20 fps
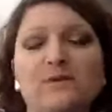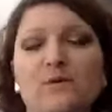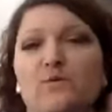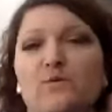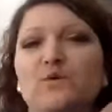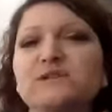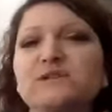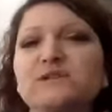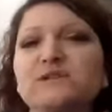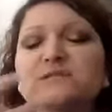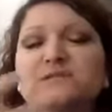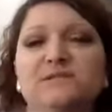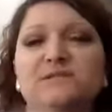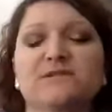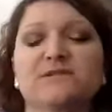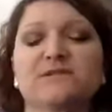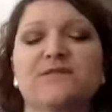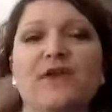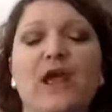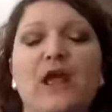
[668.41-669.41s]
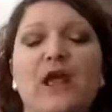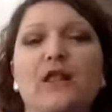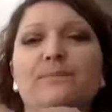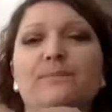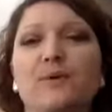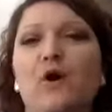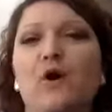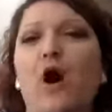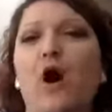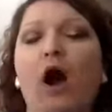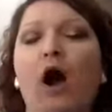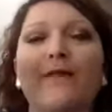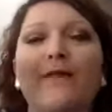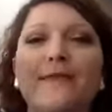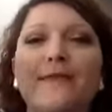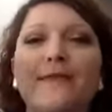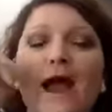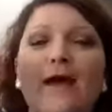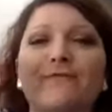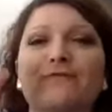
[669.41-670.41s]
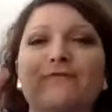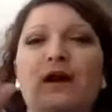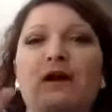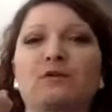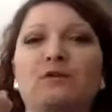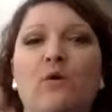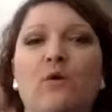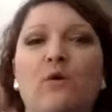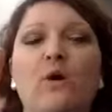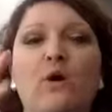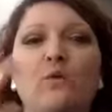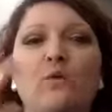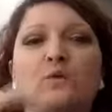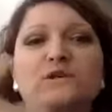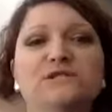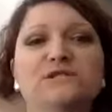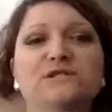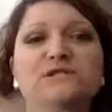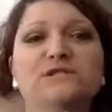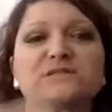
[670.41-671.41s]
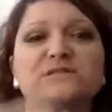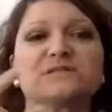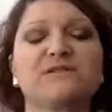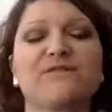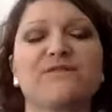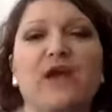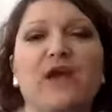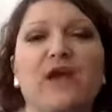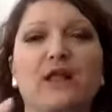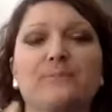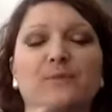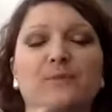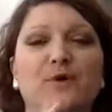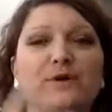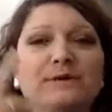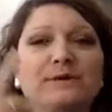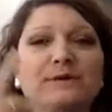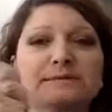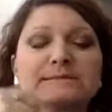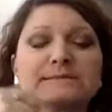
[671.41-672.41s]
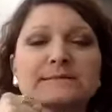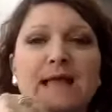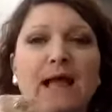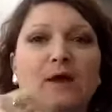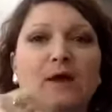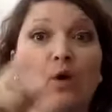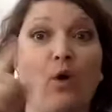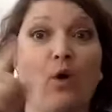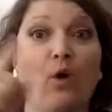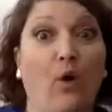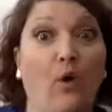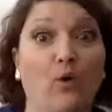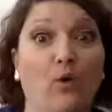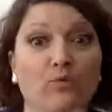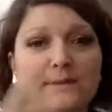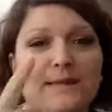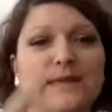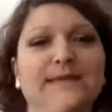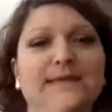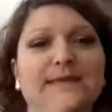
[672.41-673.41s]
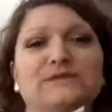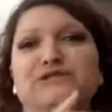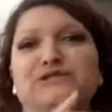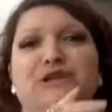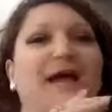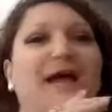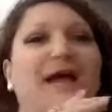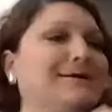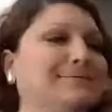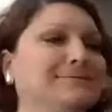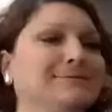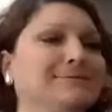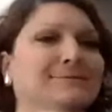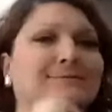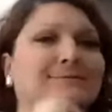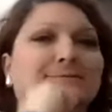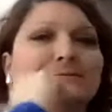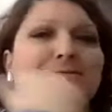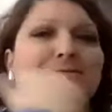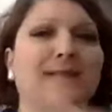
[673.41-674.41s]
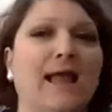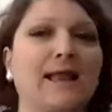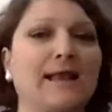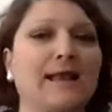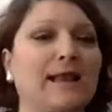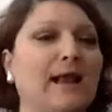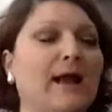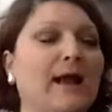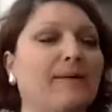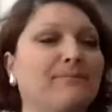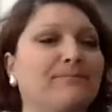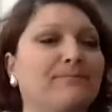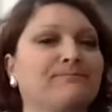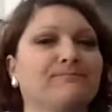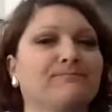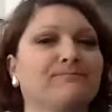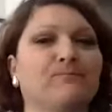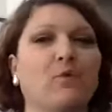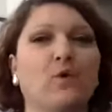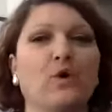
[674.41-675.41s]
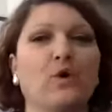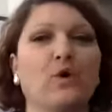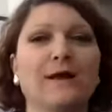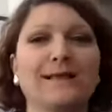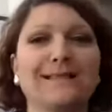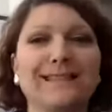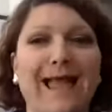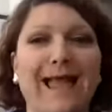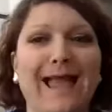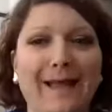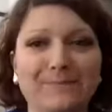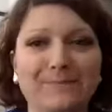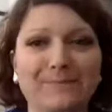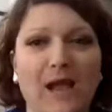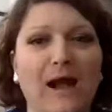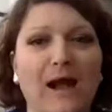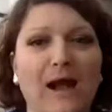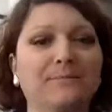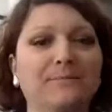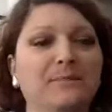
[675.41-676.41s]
which is available on the iPhone, or which is available not only just setting up for a laptop,